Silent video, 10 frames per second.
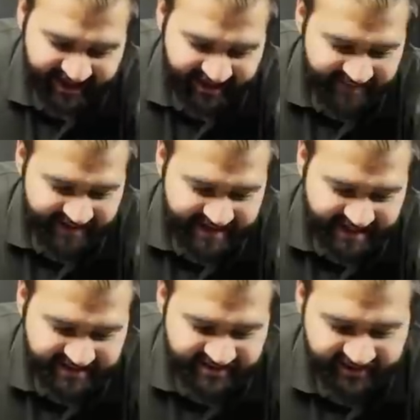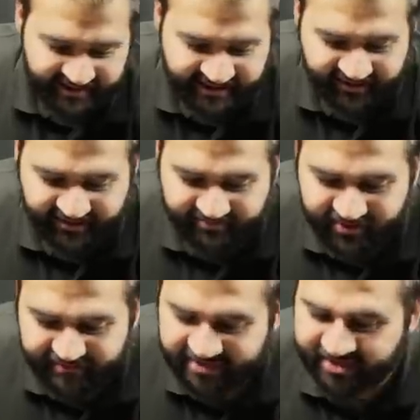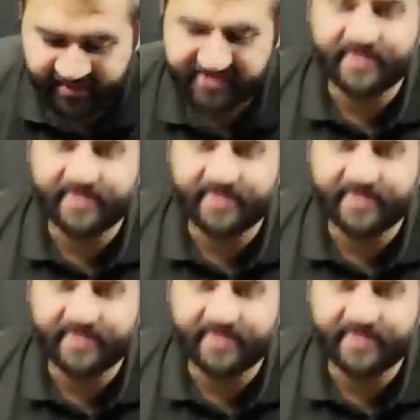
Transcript: and then next turn he can't move and charge